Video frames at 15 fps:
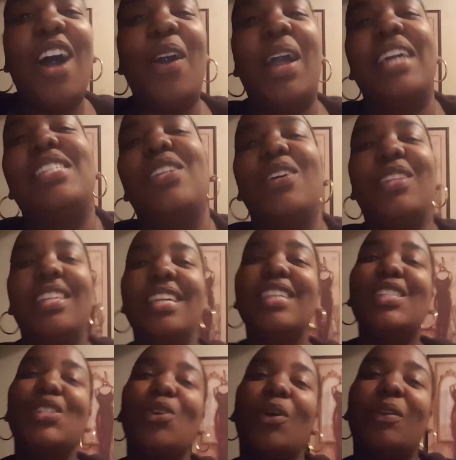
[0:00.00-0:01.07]
Okay, so
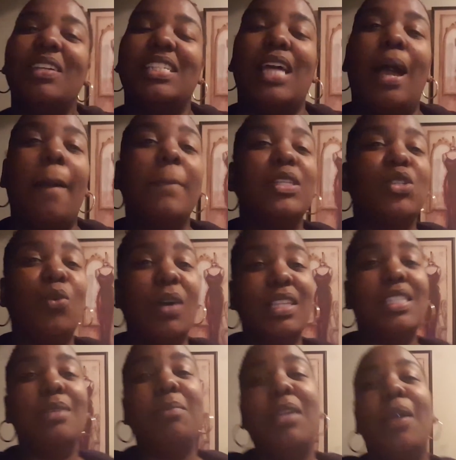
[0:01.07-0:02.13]
this story time is going
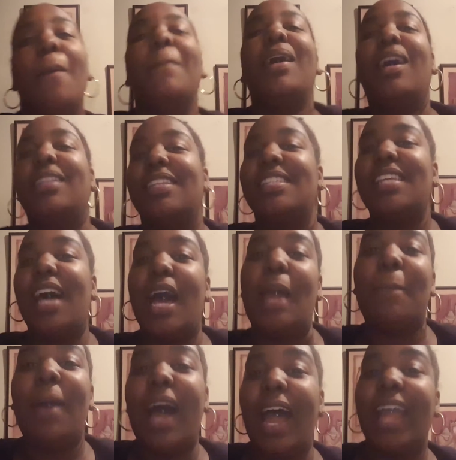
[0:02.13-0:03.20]
to be about the
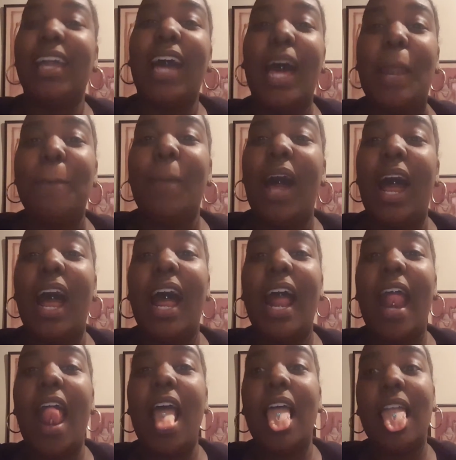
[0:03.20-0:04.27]
time I got
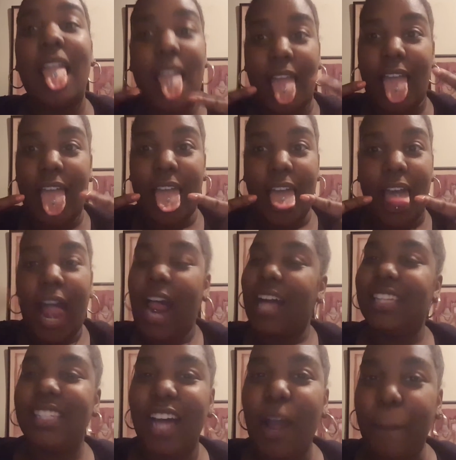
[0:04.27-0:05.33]
my
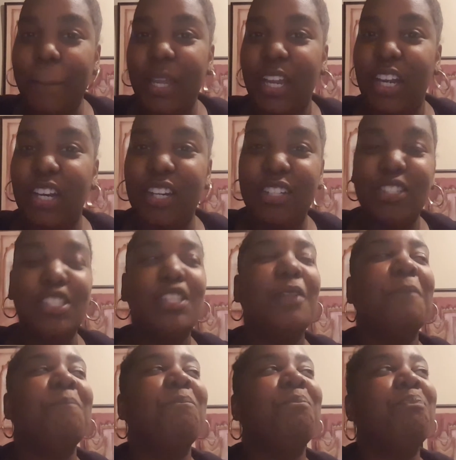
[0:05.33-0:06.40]
tongue pierced.
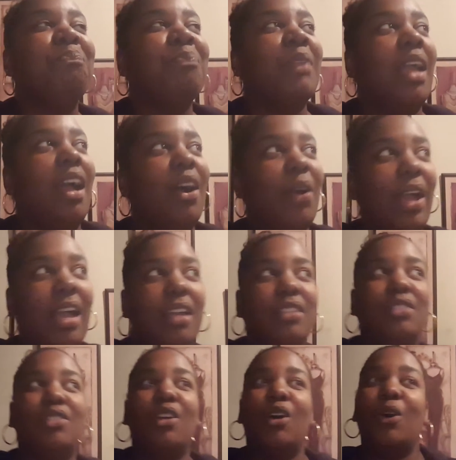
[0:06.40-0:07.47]
Okay,
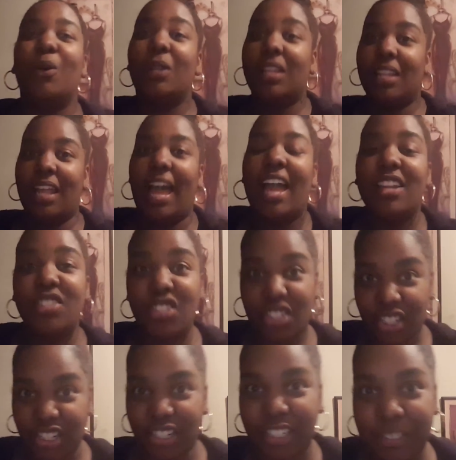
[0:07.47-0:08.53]
so last
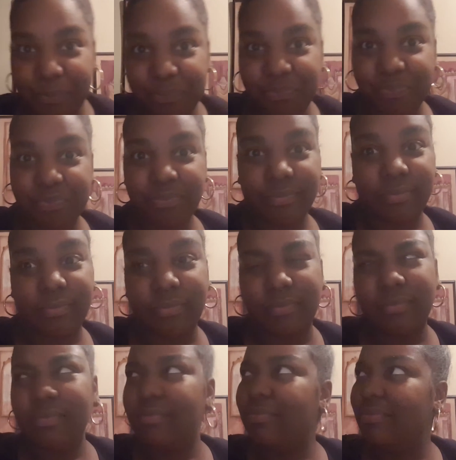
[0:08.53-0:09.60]
year
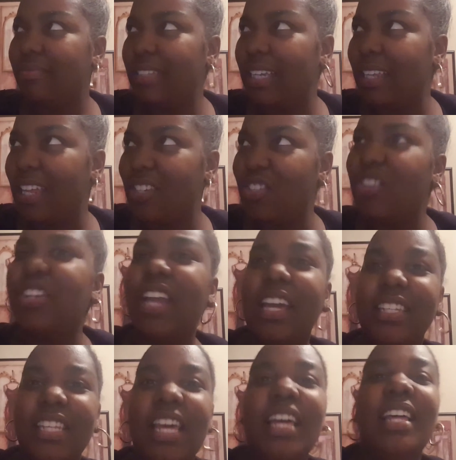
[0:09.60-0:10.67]

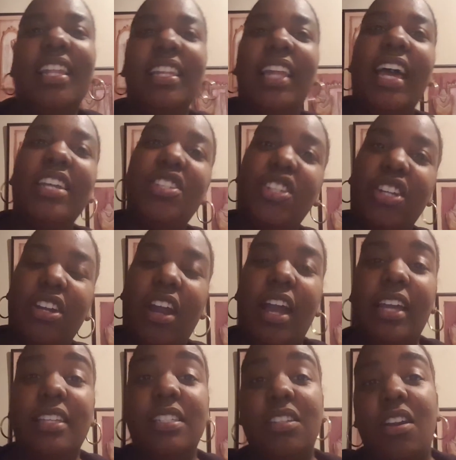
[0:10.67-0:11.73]

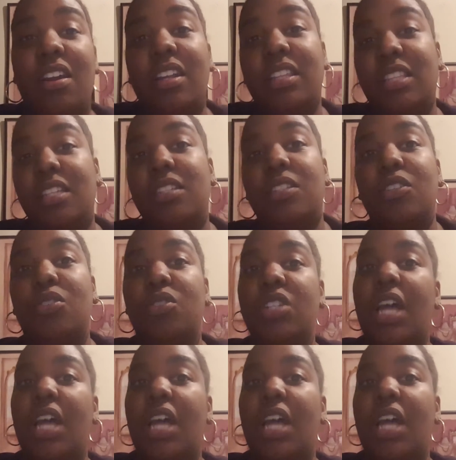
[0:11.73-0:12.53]
I had started this new